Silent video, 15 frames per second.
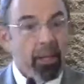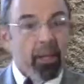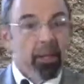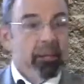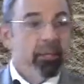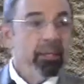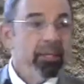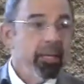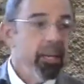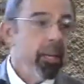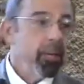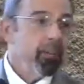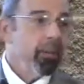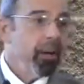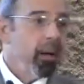This
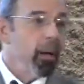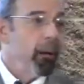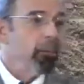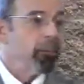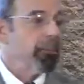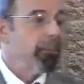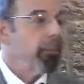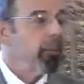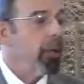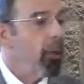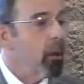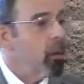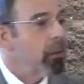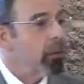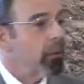hymn comes from the
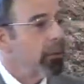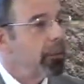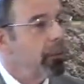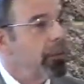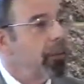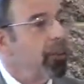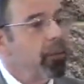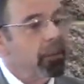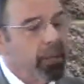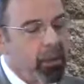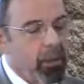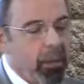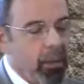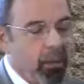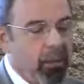Oakland
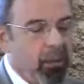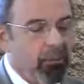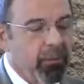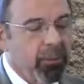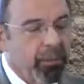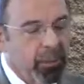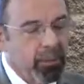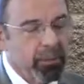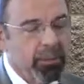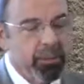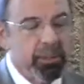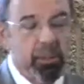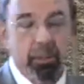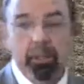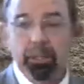Unitarian Universalist
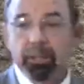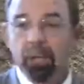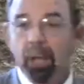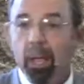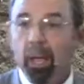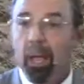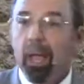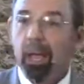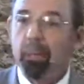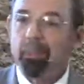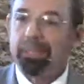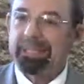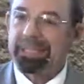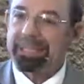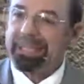Church and
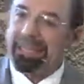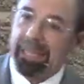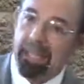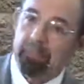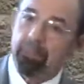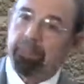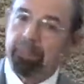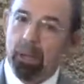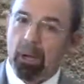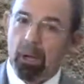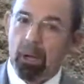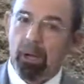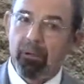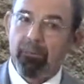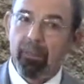was the theme
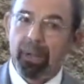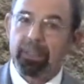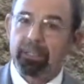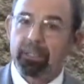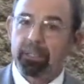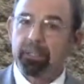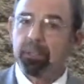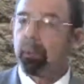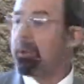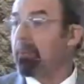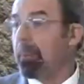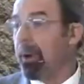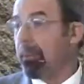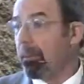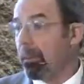song of my sister and
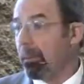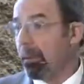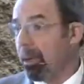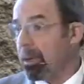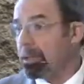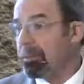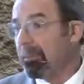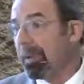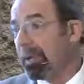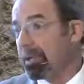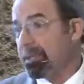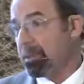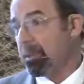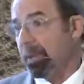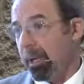brother-in-law's
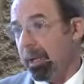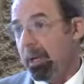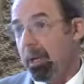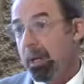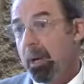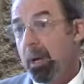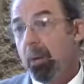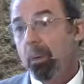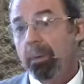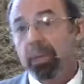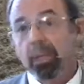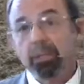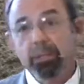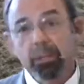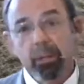ministry when
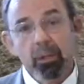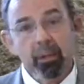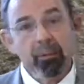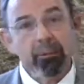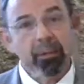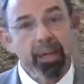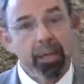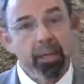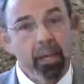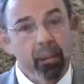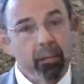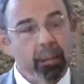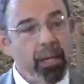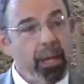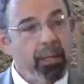they served that
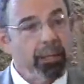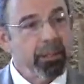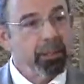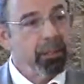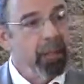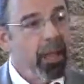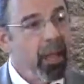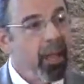congregation.